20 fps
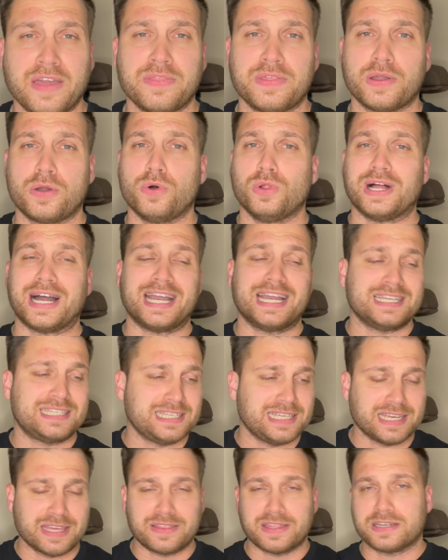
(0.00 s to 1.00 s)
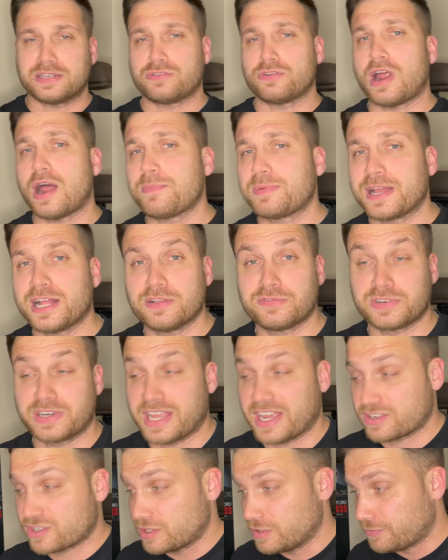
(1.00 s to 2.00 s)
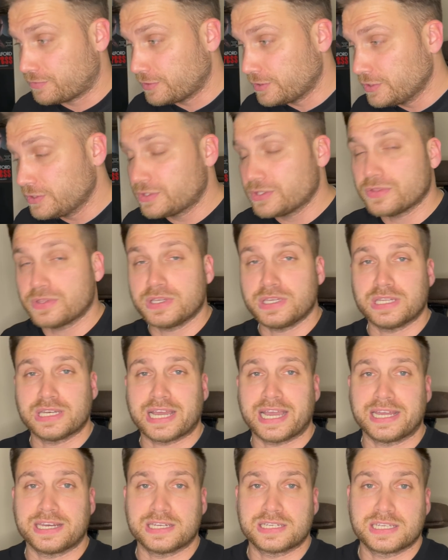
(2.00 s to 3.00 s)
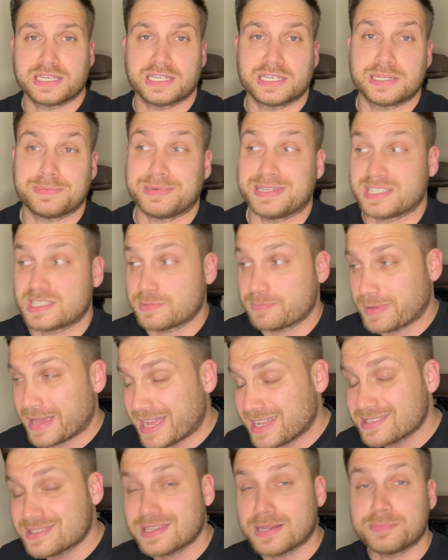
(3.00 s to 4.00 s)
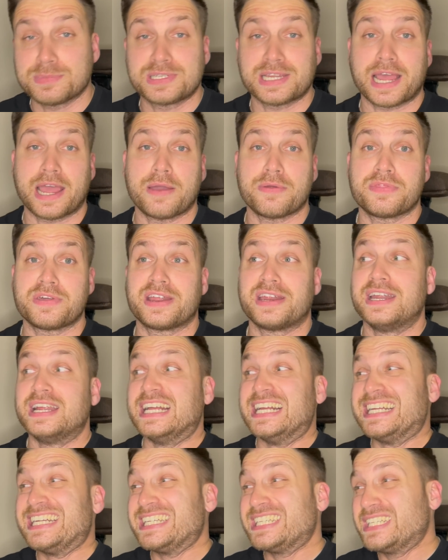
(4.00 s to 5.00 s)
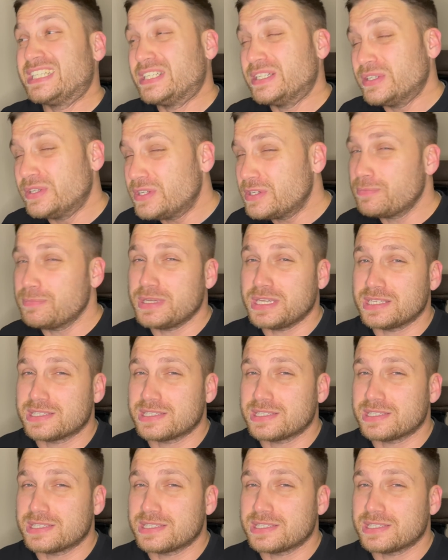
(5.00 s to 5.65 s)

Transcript: the whole idea that Rob Halford actually flew to the United Kingdom and spent some time there could mean